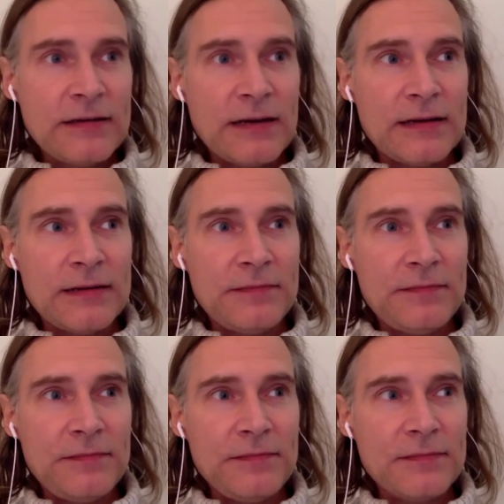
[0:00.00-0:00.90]

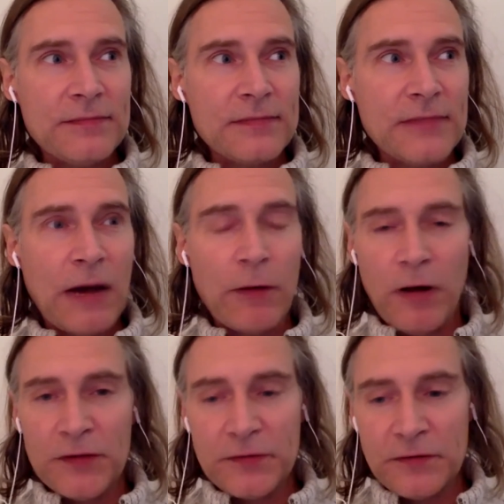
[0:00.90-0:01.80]
how it
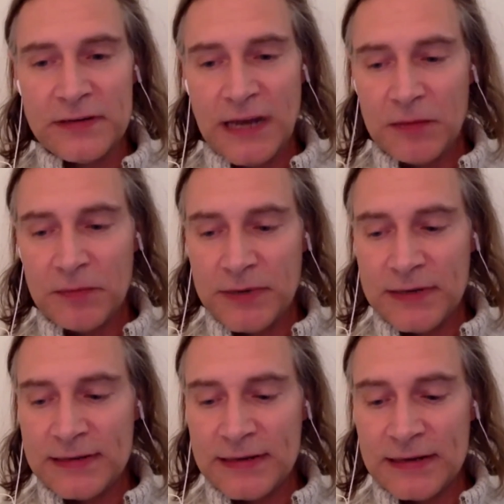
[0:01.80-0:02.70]
all turns out, but